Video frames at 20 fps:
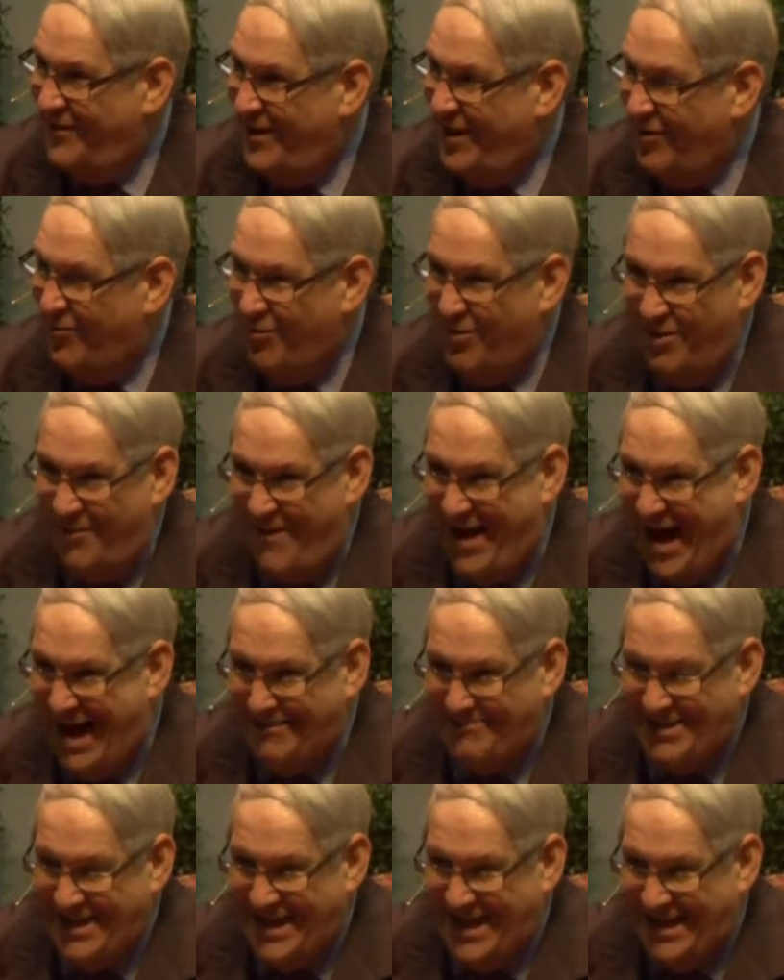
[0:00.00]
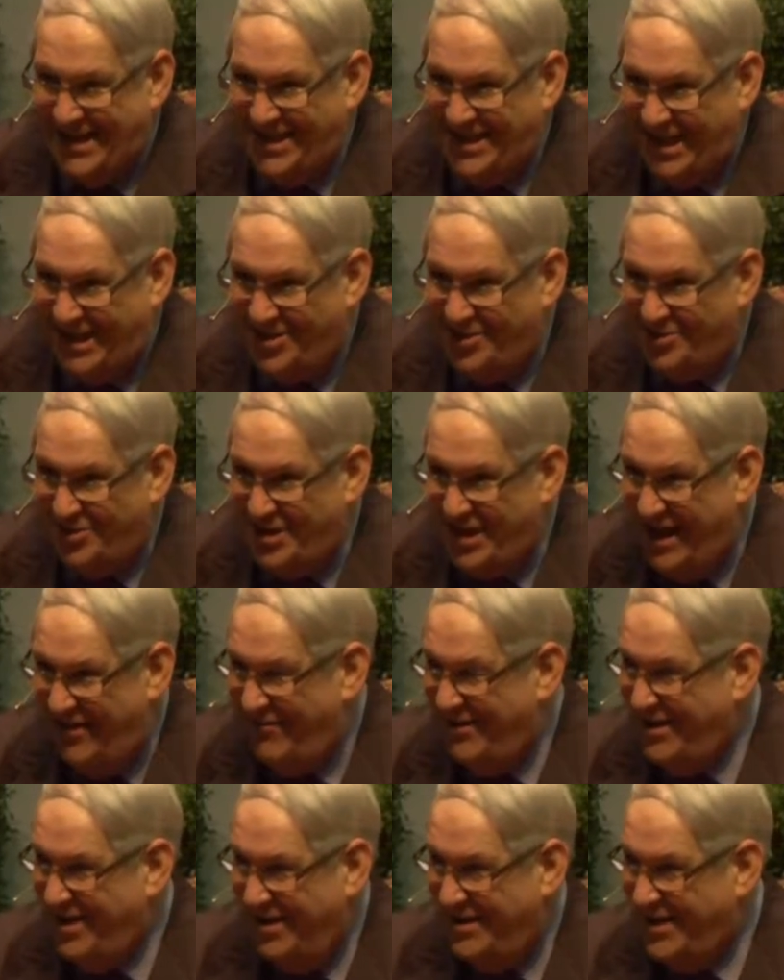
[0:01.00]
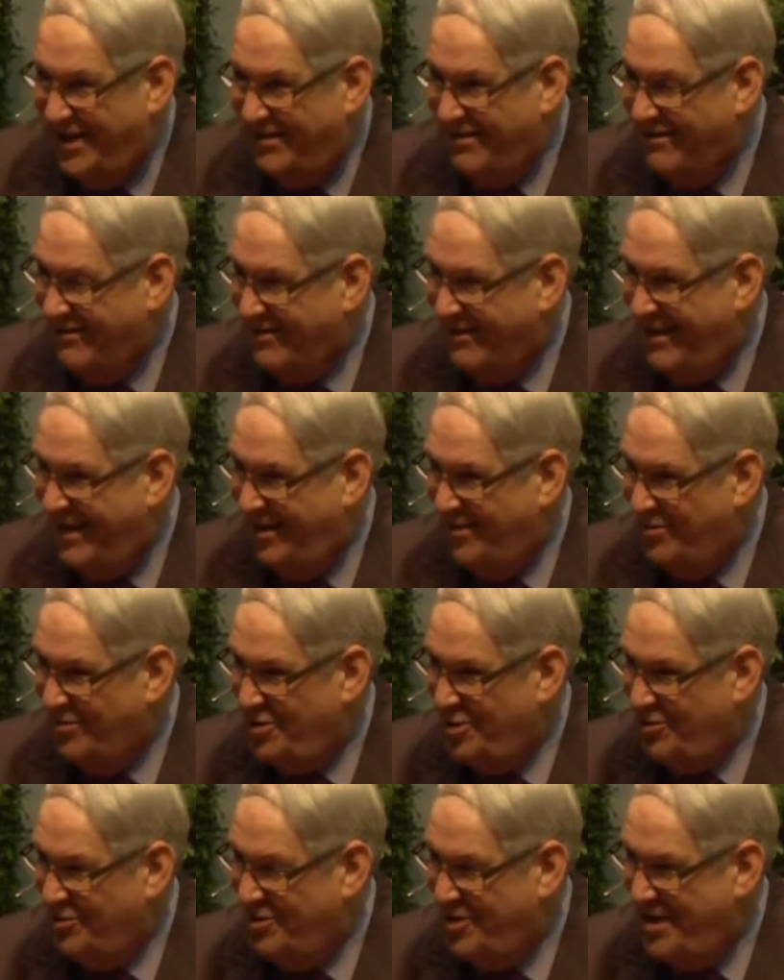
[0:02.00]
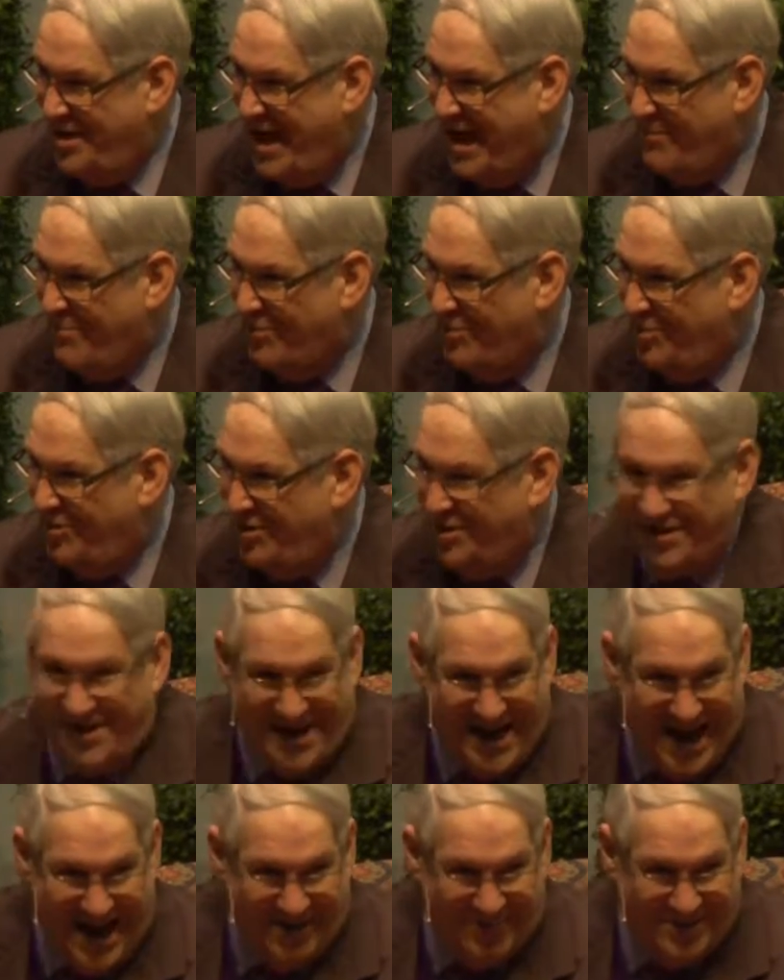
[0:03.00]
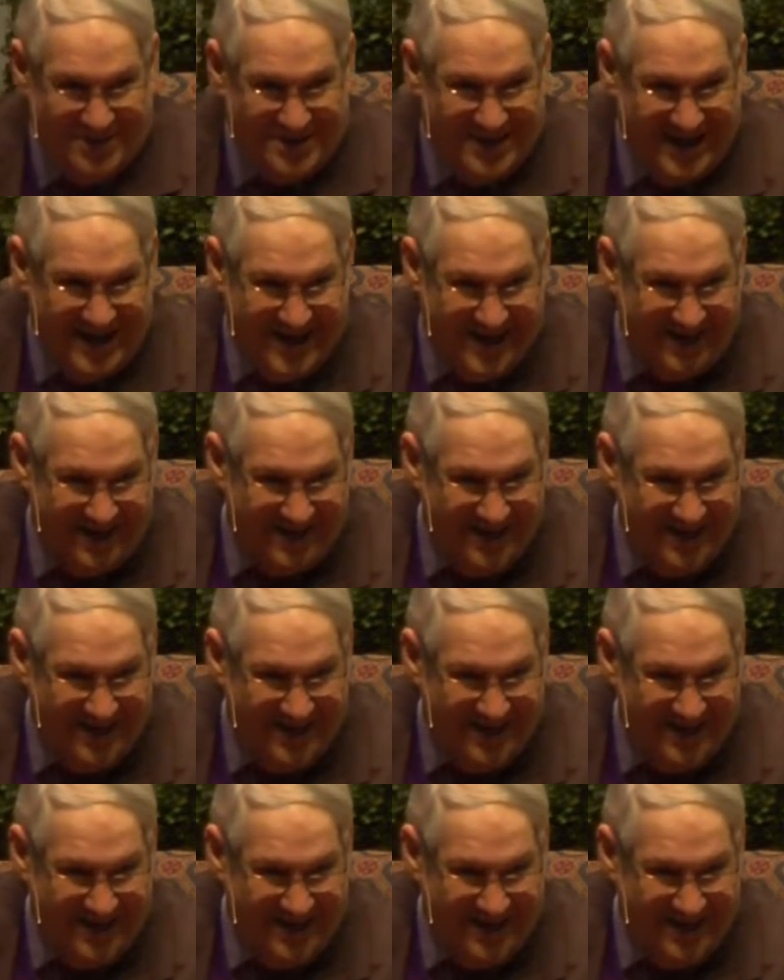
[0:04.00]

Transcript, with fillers: there were about six or seven, another kid or two in the neighborhood, and I was there.